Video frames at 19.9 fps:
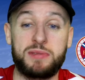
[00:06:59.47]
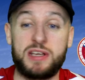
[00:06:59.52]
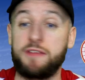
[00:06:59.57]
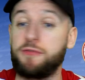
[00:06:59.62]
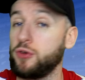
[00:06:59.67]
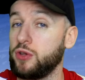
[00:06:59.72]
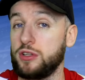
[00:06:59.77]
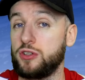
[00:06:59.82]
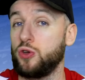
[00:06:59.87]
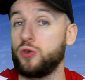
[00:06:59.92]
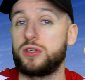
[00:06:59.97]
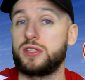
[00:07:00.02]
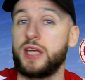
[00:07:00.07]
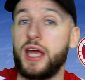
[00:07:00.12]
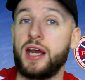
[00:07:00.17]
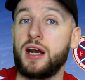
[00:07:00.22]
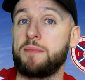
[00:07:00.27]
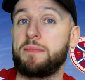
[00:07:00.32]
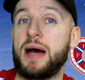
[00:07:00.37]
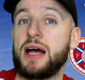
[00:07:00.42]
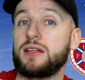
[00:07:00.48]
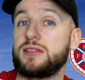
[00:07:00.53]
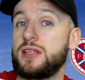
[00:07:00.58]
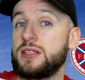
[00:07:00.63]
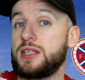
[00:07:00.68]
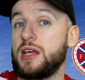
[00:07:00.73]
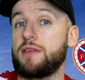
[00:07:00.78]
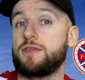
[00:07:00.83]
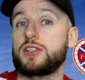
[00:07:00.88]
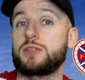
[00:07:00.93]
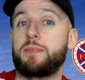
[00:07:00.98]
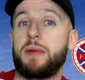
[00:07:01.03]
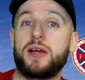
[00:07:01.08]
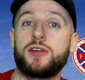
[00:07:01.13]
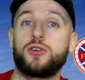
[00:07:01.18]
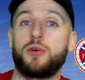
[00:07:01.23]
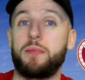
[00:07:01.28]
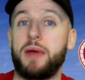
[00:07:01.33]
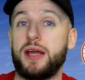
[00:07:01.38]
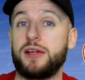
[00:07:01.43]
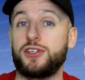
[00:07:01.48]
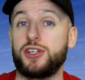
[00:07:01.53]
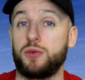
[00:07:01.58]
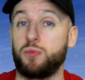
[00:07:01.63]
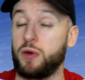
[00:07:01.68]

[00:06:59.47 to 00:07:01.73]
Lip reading: I thought the two centre-backs deserve a special mention.